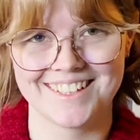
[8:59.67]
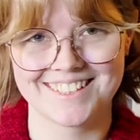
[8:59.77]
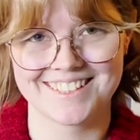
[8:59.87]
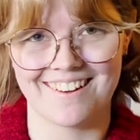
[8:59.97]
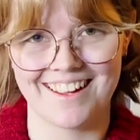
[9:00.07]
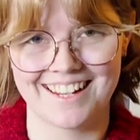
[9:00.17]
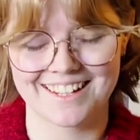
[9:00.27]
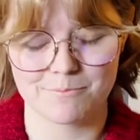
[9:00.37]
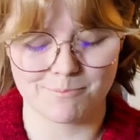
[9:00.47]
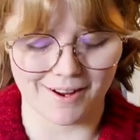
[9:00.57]

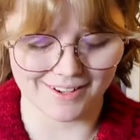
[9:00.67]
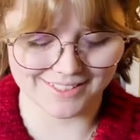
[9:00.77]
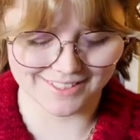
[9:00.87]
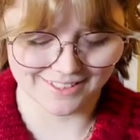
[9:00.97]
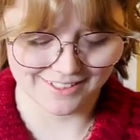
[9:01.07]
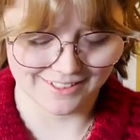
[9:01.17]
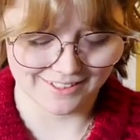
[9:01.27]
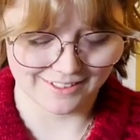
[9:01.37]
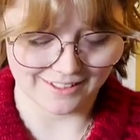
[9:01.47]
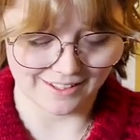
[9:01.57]
dyeing, but
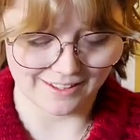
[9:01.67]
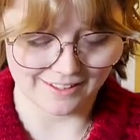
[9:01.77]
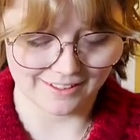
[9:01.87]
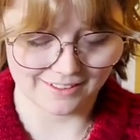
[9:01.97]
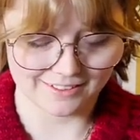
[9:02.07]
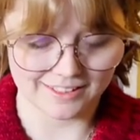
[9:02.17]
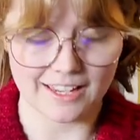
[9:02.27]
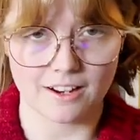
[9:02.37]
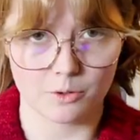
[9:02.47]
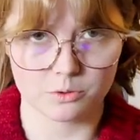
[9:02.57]
they
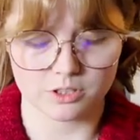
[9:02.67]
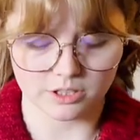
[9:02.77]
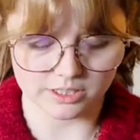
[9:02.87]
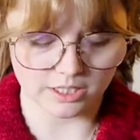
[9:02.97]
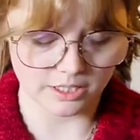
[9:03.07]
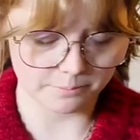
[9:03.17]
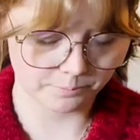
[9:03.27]
are also this colour.